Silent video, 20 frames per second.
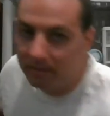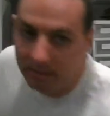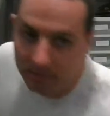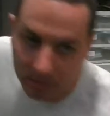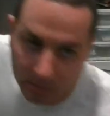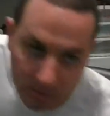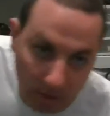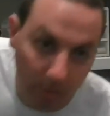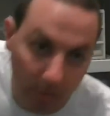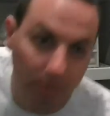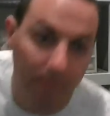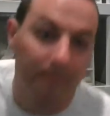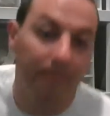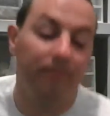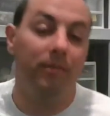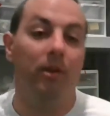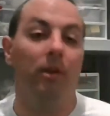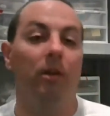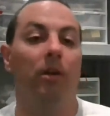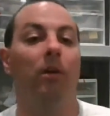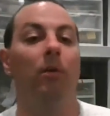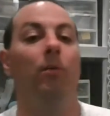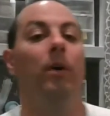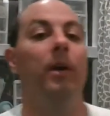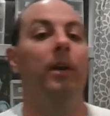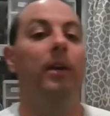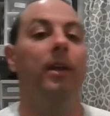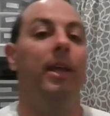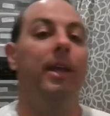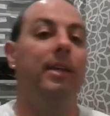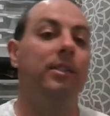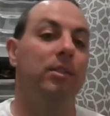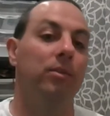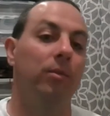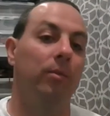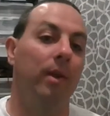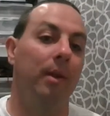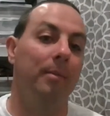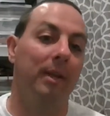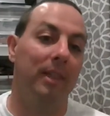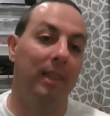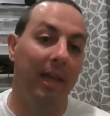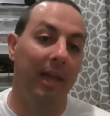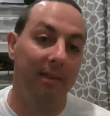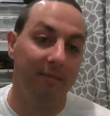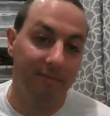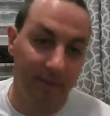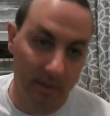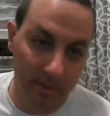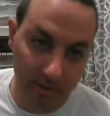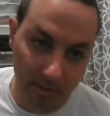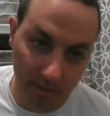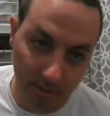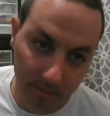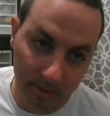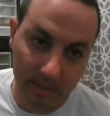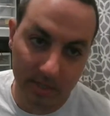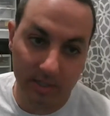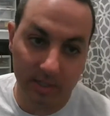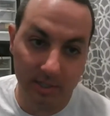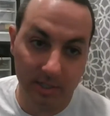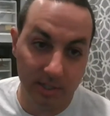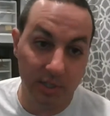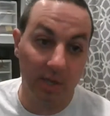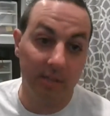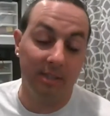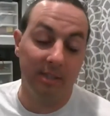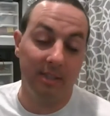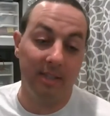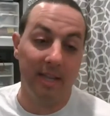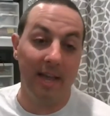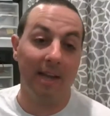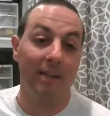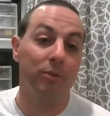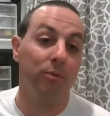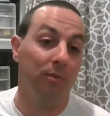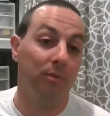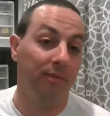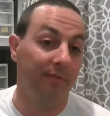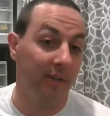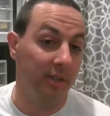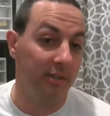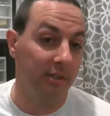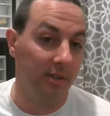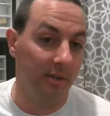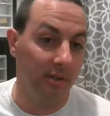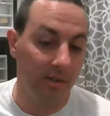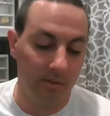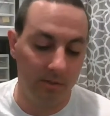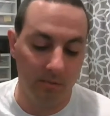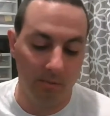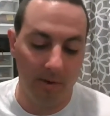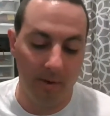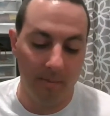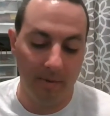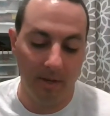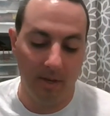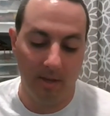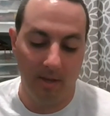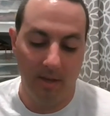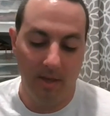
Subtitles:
So you're going to want a ceramic light fixture, which is just the actual fixture is ceramic.